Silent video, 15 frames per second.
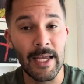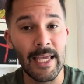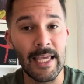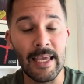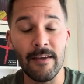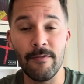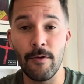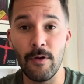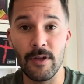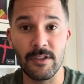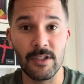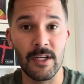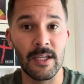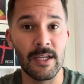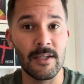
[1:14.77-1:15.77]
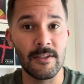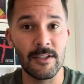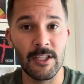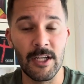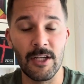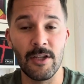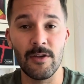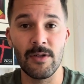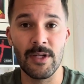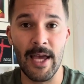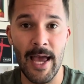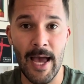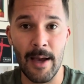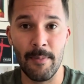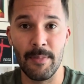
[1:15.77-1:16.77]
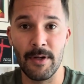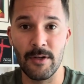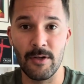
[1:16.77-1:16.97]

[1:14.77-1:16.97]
evil is going to continue to happen